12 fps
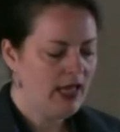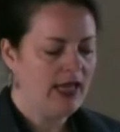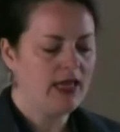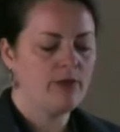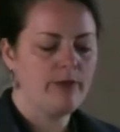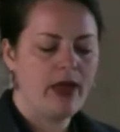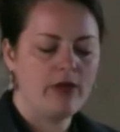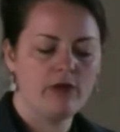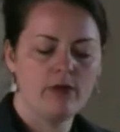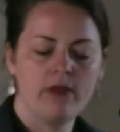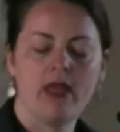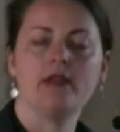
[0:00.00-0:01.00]
In a
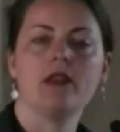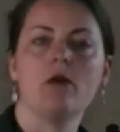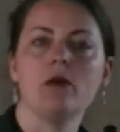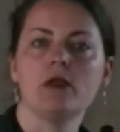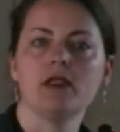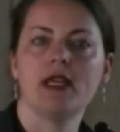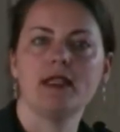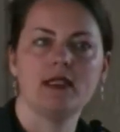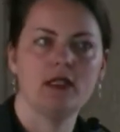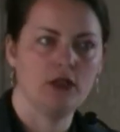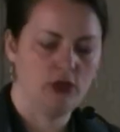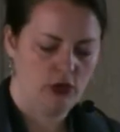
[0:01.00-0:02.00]
bedroom that doubles as
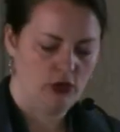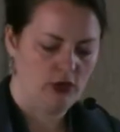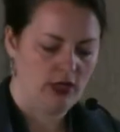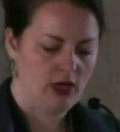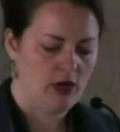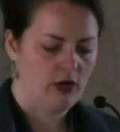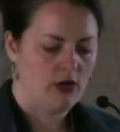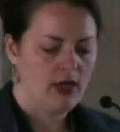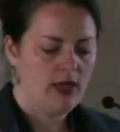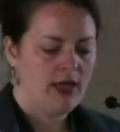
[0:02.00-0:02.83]
his studio,